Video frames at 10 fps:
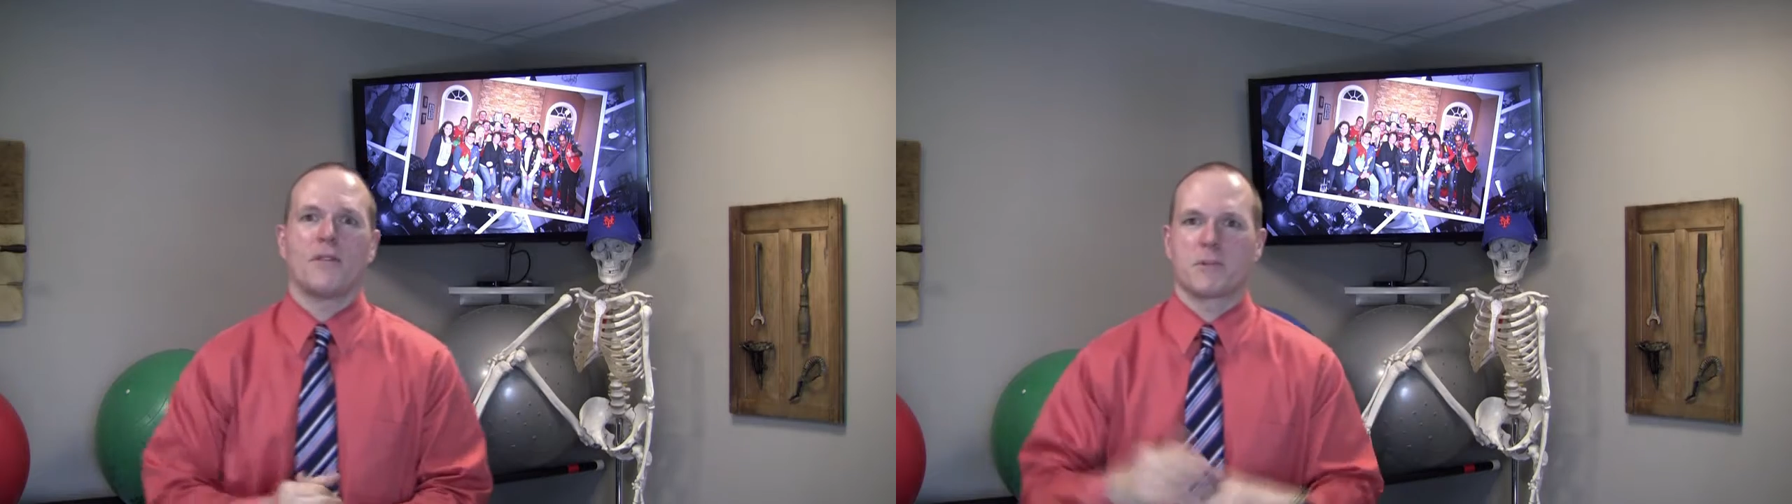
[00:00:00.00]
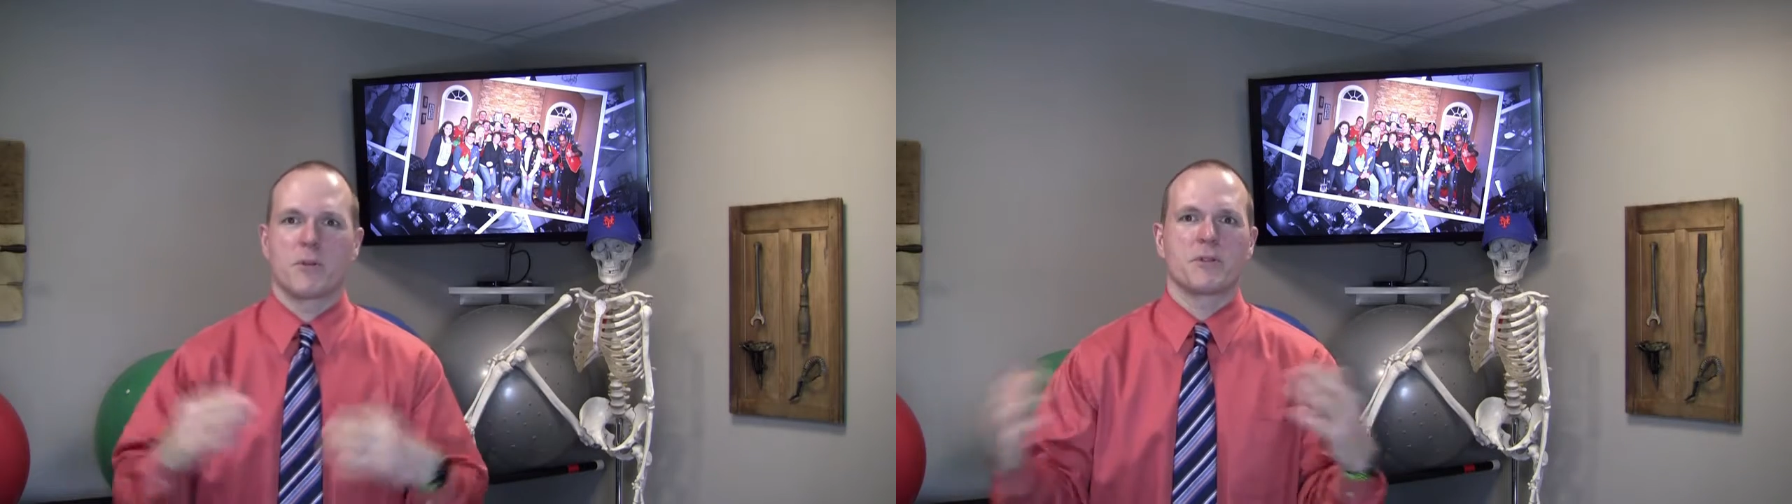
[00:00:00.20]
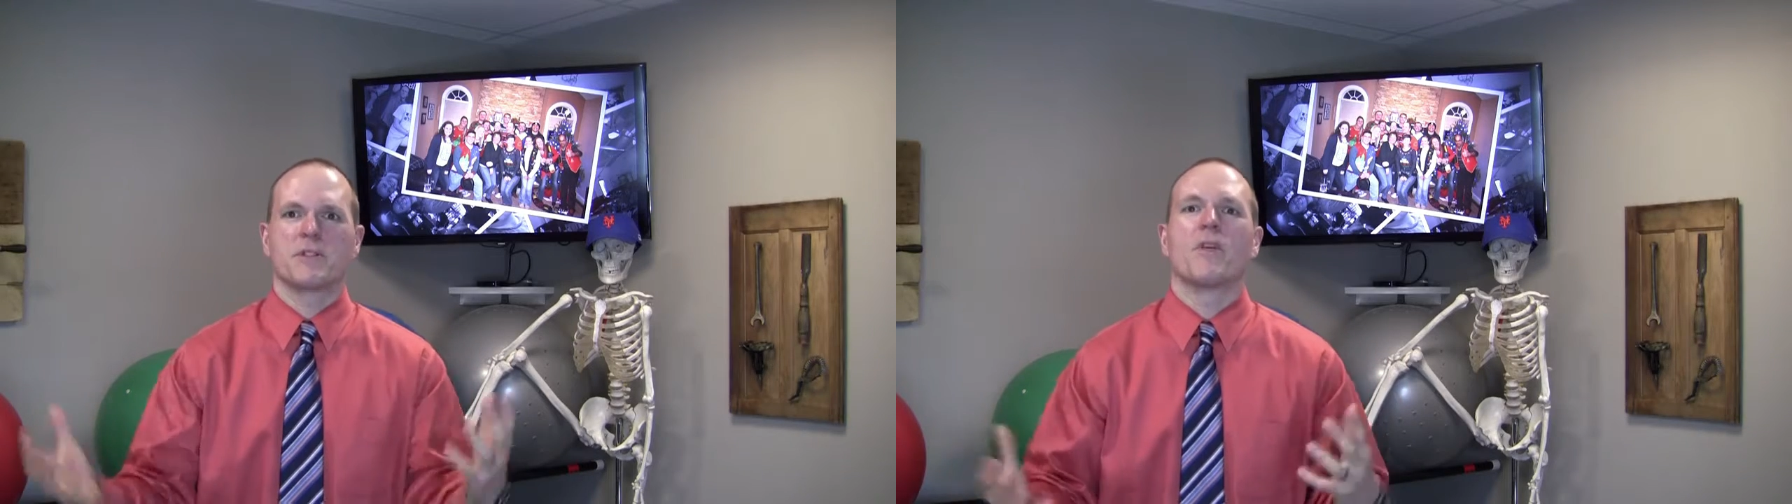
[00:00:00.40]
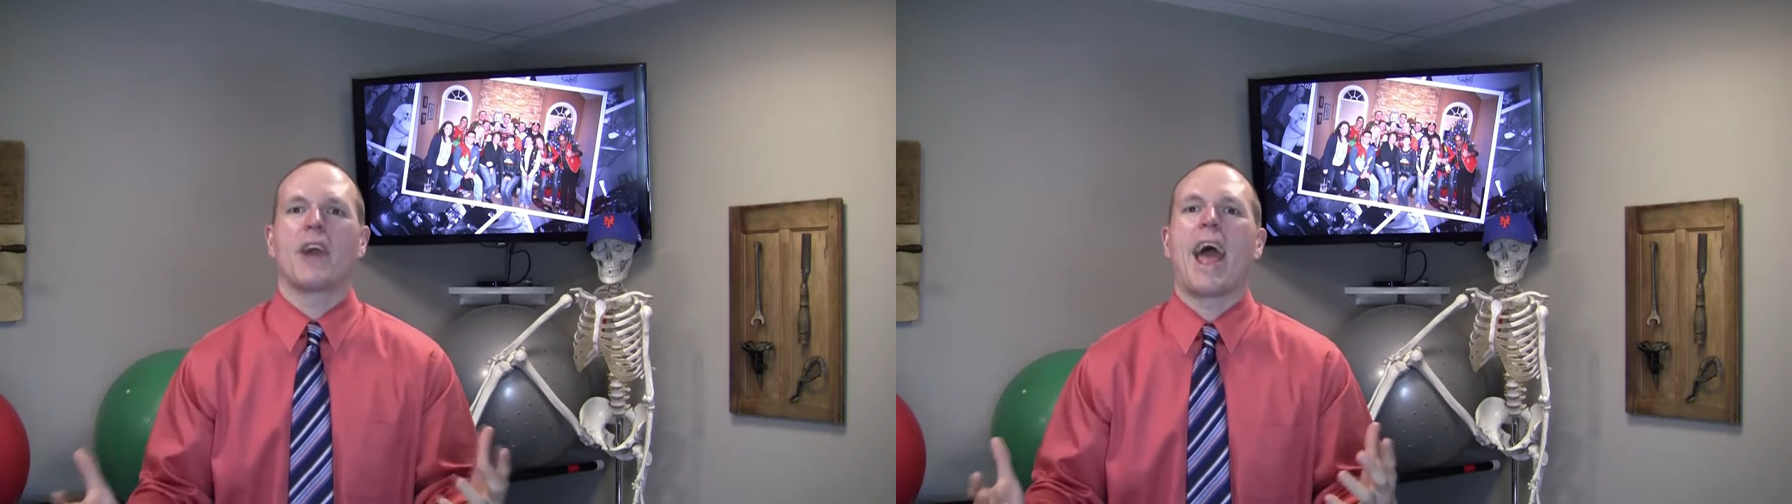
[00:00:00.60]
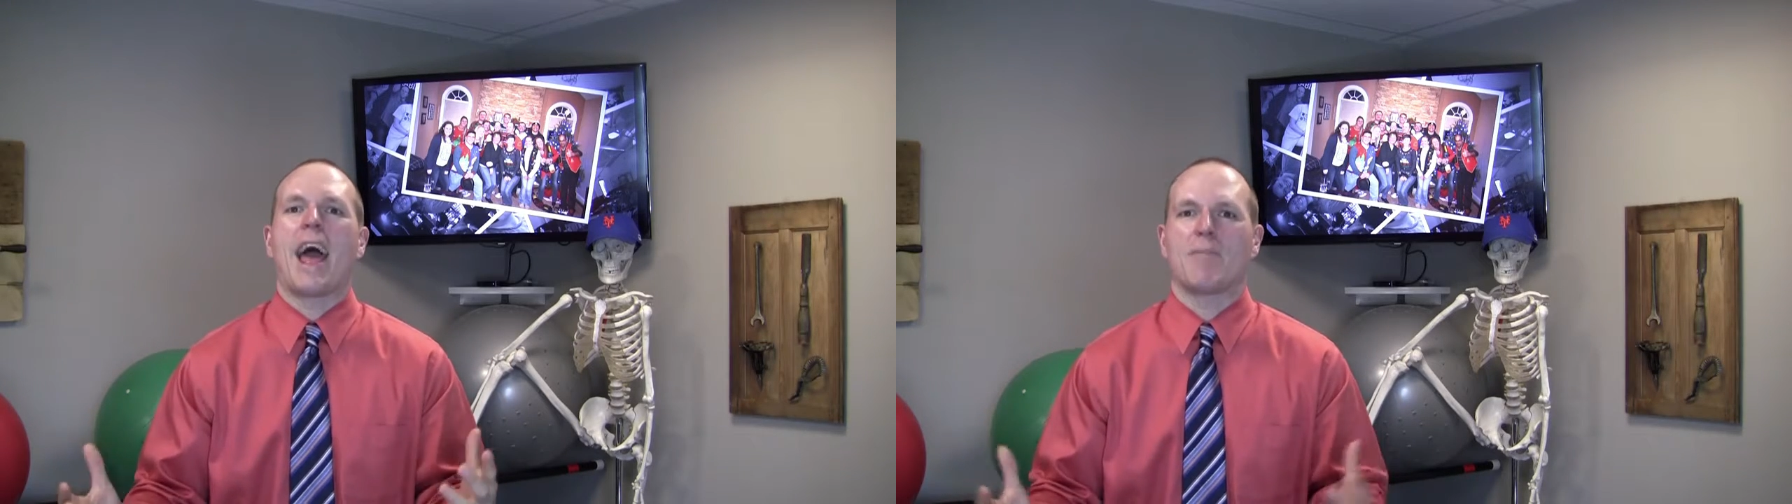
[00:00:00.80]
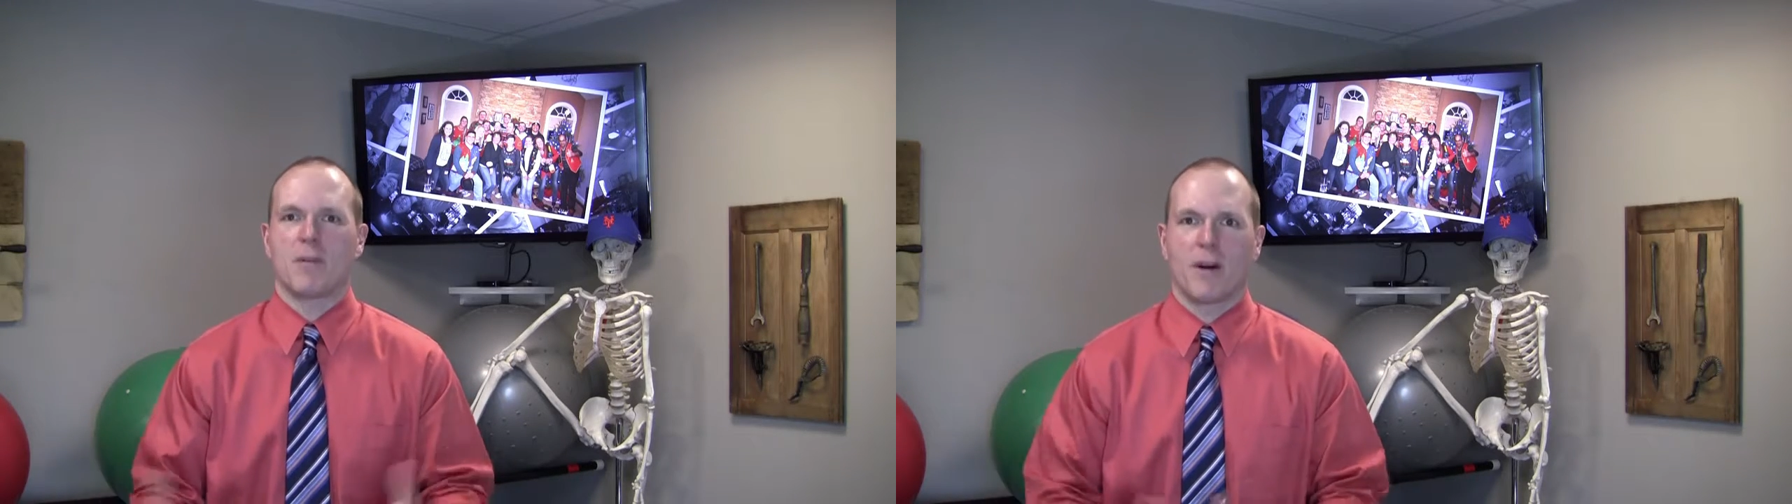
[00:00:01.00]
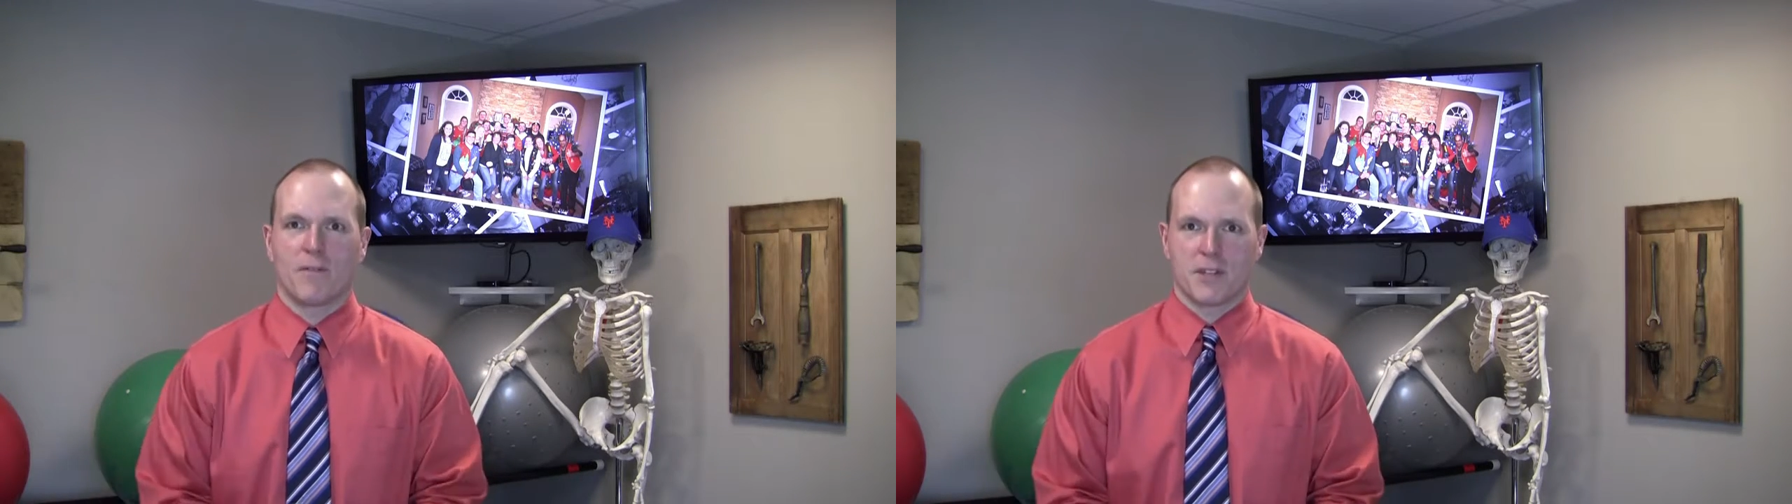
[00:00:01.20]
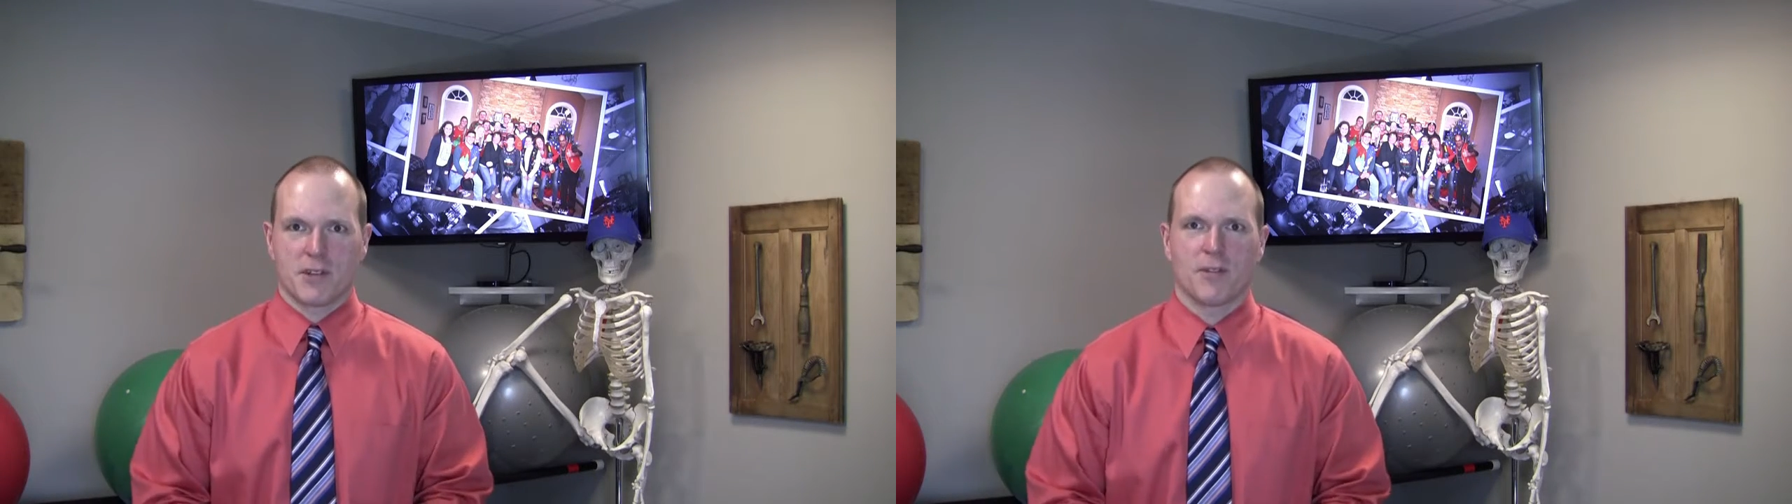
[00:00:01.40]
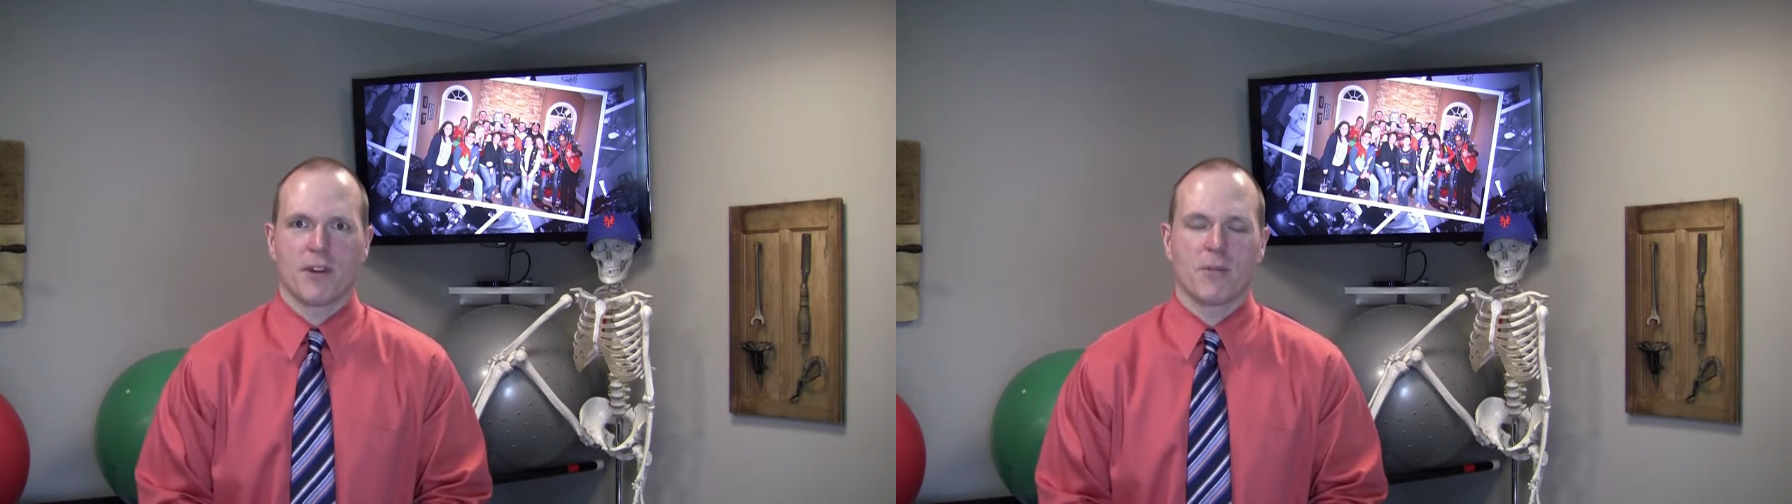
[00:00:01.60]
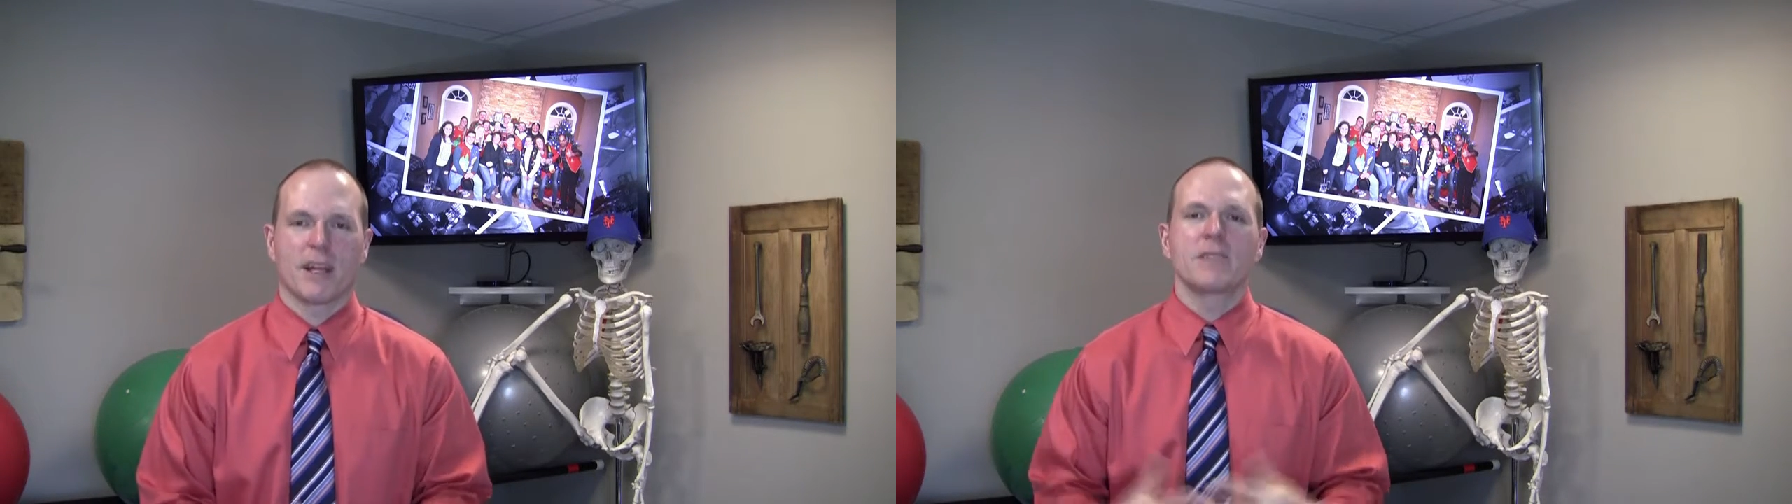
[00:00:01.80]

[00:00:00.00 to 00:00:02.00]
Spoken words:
and this person's very happy about physical therapy.